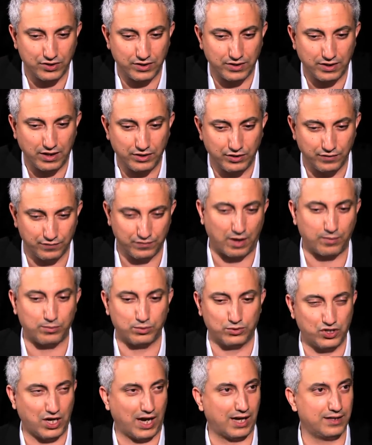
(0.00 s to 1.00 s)
and you've
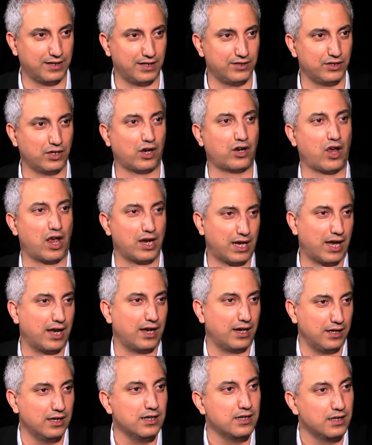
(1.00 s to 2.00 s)
double checked and you're like,
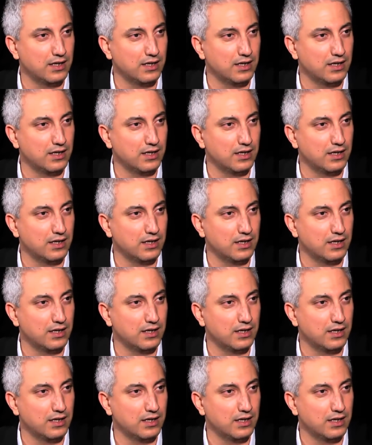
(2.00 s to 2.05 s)
okay,